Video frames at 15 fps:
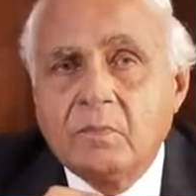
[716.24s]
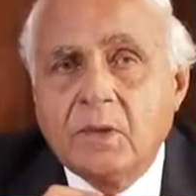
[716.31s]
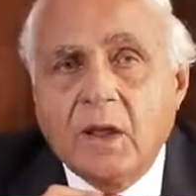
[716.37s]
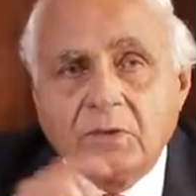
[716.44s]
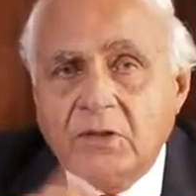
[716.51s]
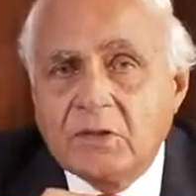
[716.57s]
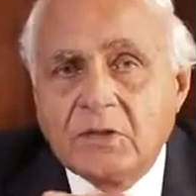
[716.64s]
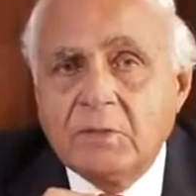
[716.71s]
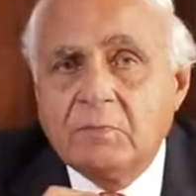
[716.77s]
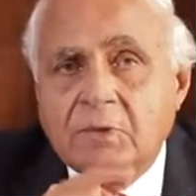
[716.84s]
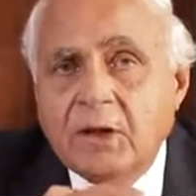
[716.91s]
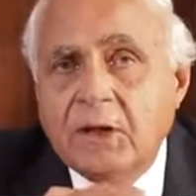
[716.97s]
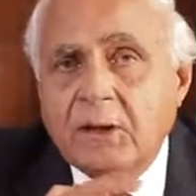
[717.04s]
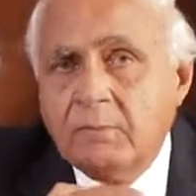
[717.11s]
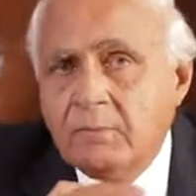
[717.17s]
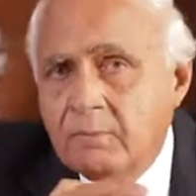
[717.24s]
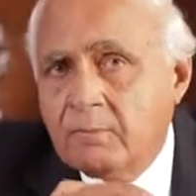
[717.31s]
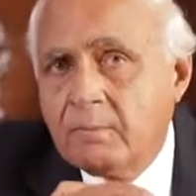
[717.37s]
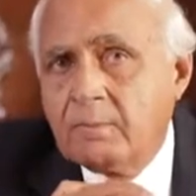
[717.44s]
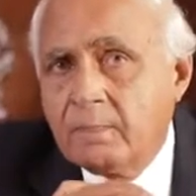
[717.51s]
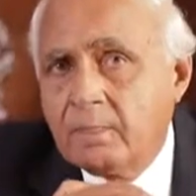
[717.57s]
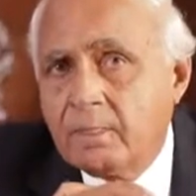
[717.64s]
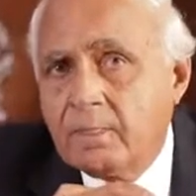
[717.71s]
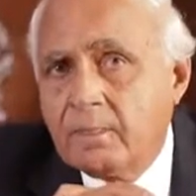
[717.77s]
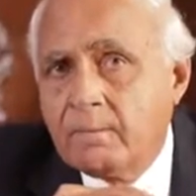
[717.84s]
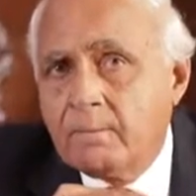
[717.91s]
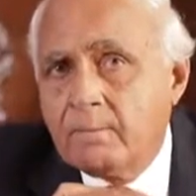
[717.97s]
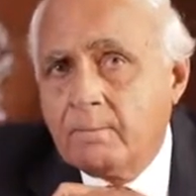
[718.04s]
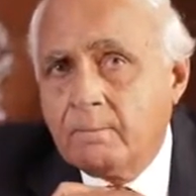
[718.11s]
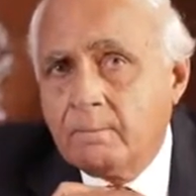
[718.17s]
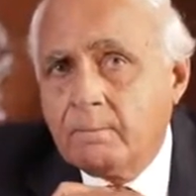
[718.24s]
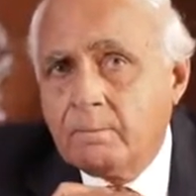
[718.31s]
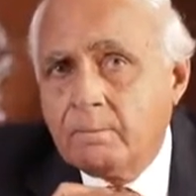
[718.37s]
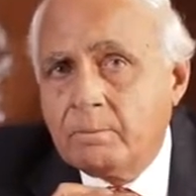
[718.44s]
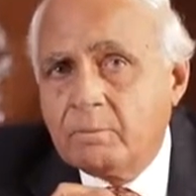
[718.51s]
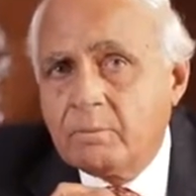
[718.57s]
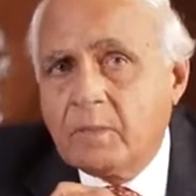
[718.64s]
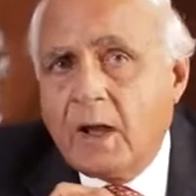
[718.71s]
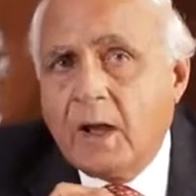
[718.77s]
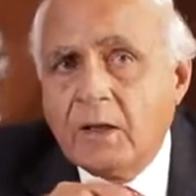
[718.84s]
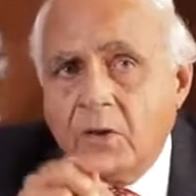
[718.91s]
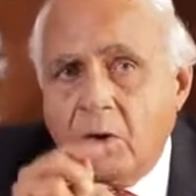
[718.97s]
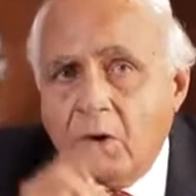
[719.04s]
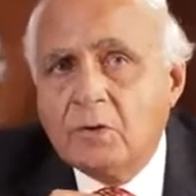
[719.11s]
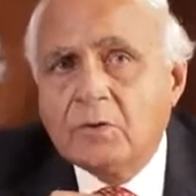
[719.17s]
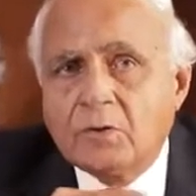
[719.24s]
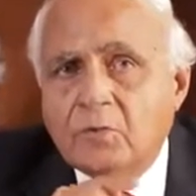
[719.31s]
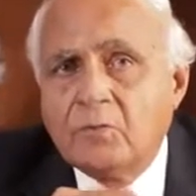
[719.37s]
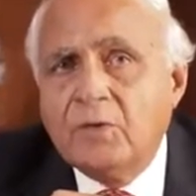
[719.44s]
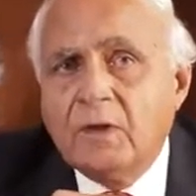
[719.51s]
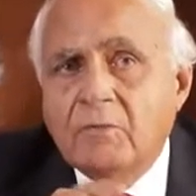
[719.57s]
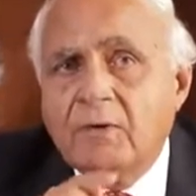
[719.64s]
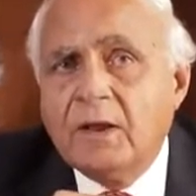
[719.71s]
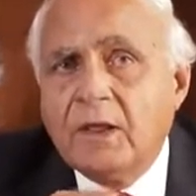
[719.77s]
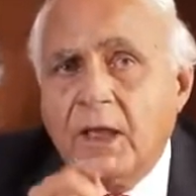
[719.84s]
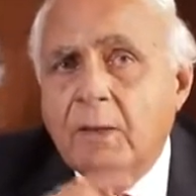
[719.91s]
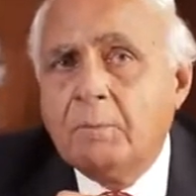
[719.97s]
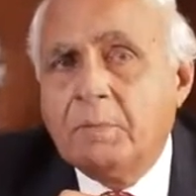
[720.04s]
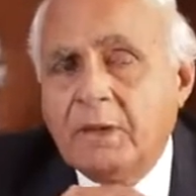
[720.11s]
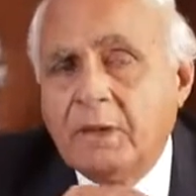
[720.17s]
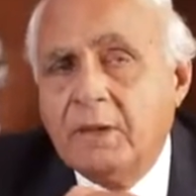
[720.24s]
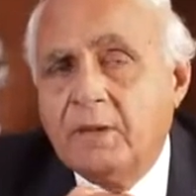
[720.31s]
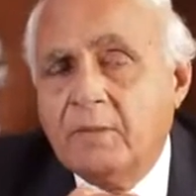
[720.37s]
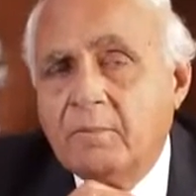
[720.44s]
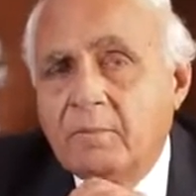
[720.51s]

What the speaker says: At the same time, I also feel very happy